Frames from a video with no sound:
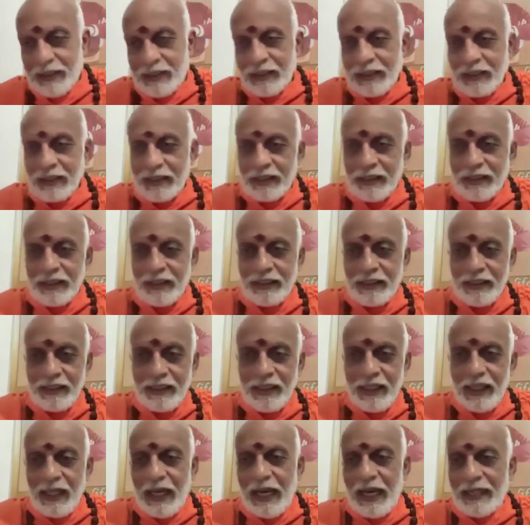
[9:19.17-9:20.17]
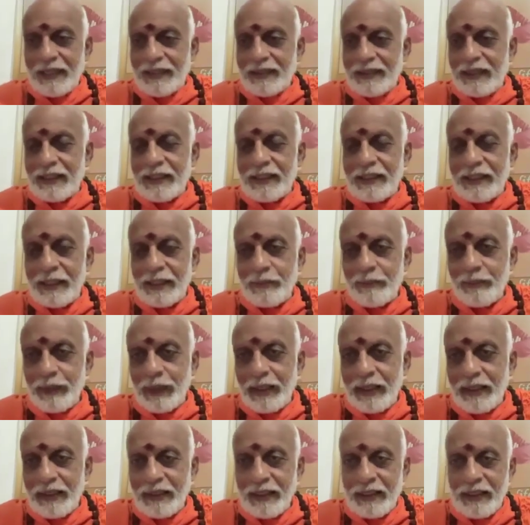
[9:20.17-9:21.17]
he had
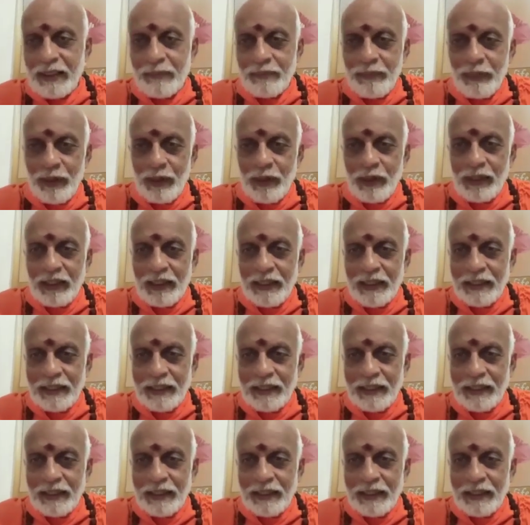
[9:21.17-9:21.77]
contemplated upon